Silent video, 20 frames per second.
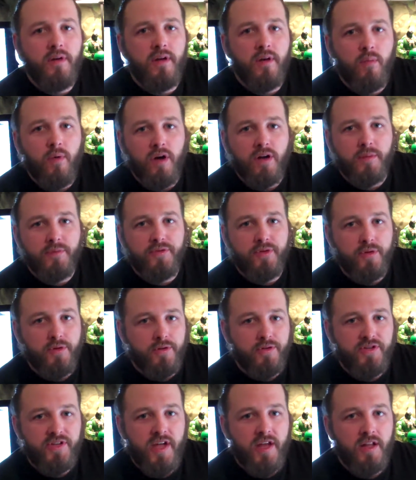welcome to a
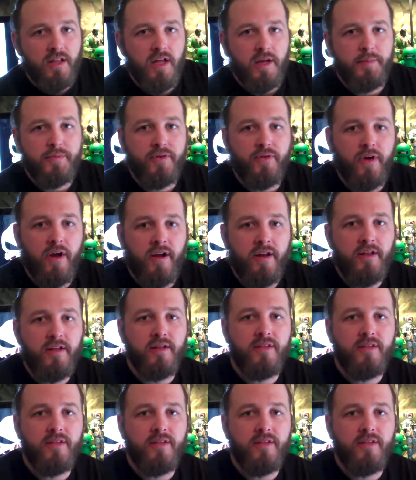new channel I'm creating.